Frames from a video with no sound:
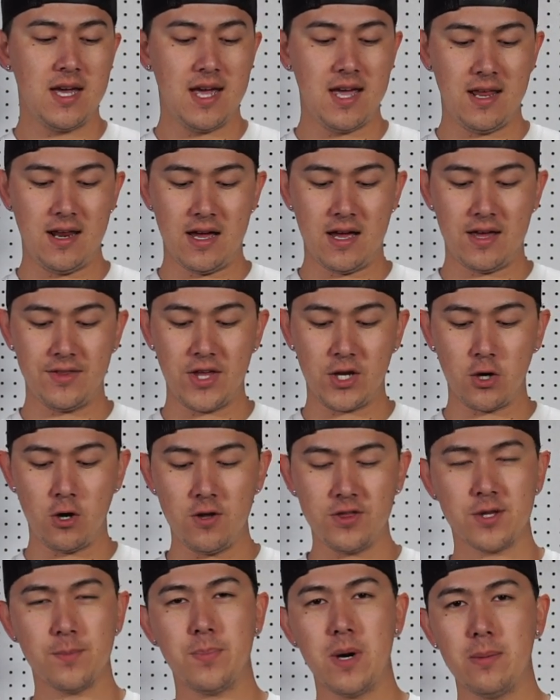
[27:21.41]
and they
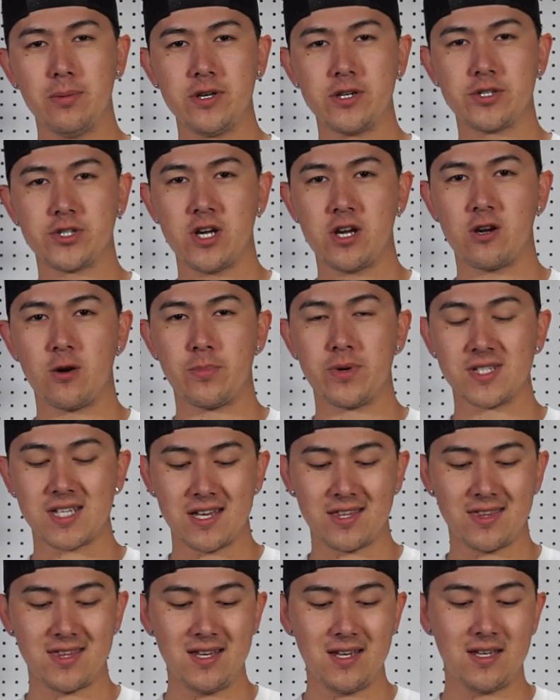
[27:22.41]
call it the Bubbling Shaker because
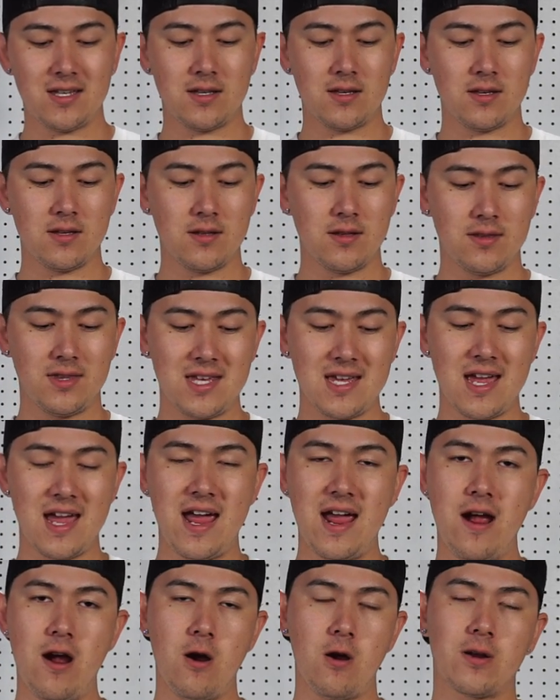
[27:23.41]
I think the
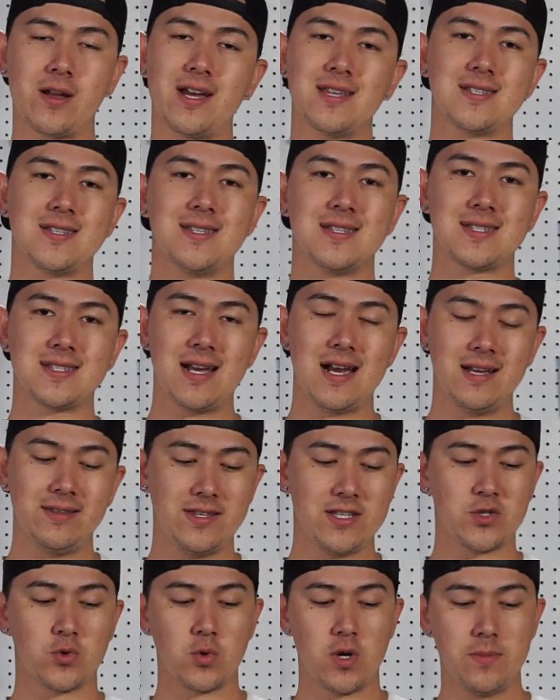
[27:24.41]
air gets inside
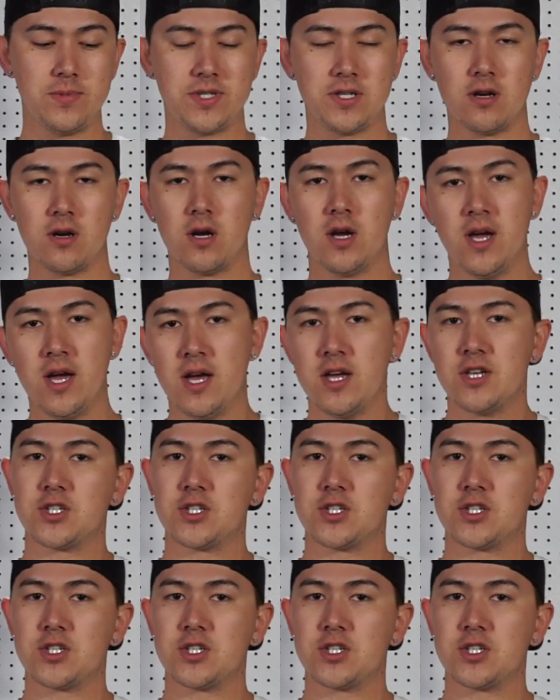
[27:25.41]
these ribs here.